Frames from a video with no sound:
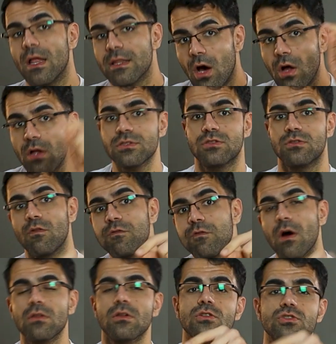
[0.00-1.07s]
and also
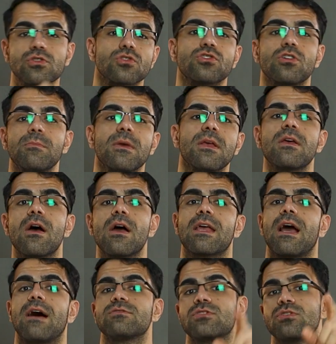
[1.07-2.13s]
follow our social media
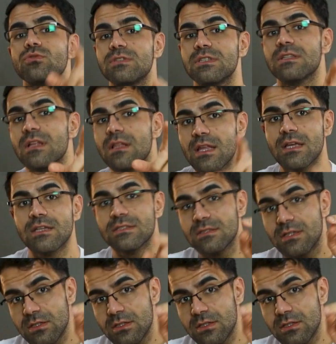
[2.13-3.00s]
accounts using the links